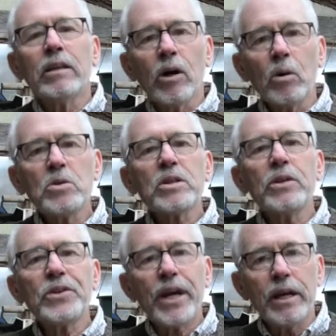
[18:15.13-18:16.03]
those
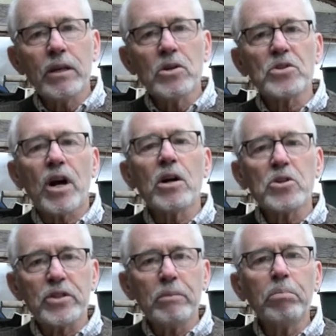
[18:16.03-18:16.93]
containers are
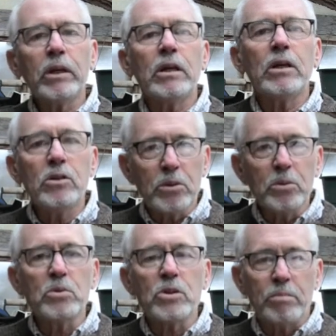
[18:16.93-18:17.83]
simply
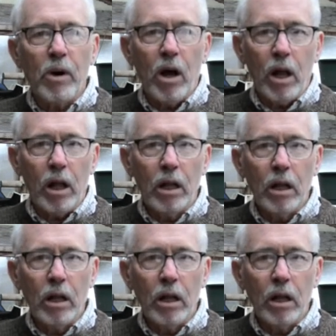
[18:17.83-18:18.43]
too small.